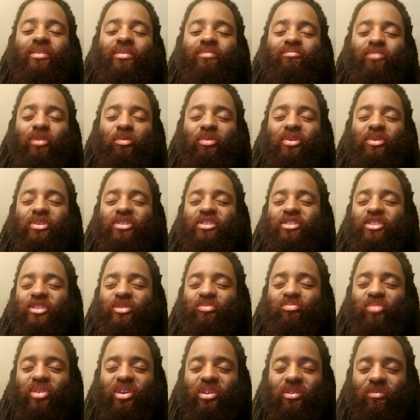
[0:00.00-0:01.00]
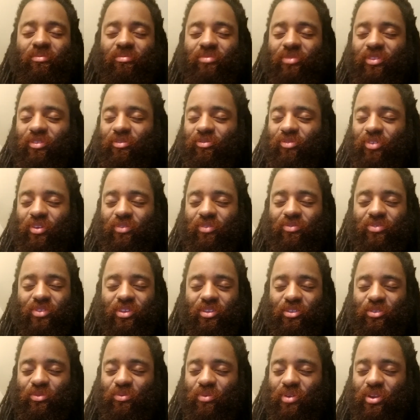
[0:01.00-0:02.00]
Maybe just spend
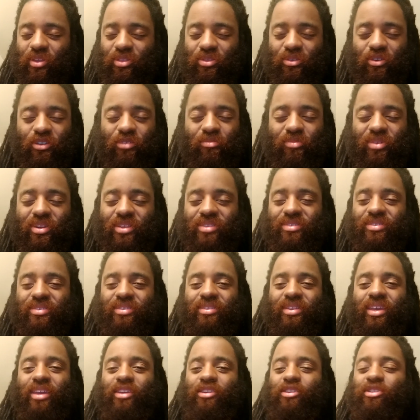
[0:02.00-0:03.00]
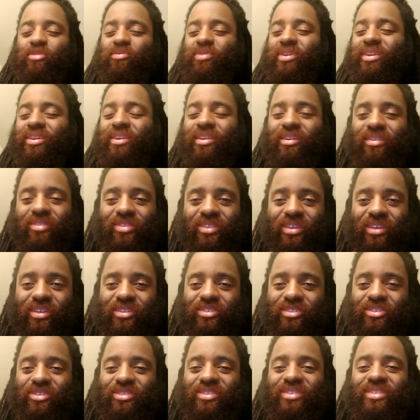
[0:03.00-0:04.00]
15, 20, 30 minutes a day doing nothing,
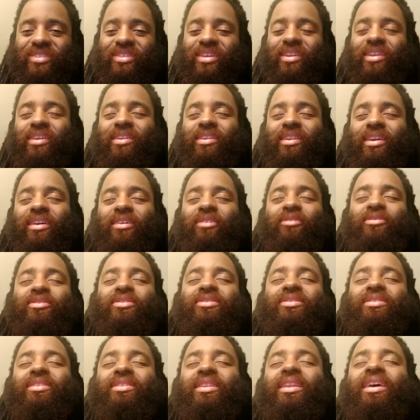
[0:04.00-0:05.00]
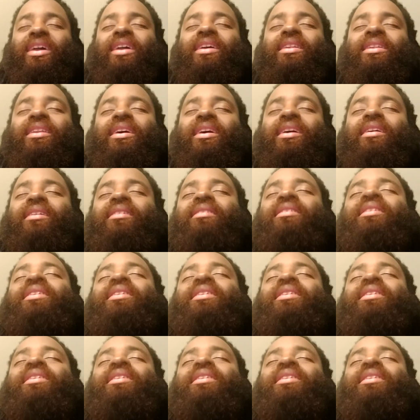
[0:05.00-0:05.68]
just sitting there or just laying there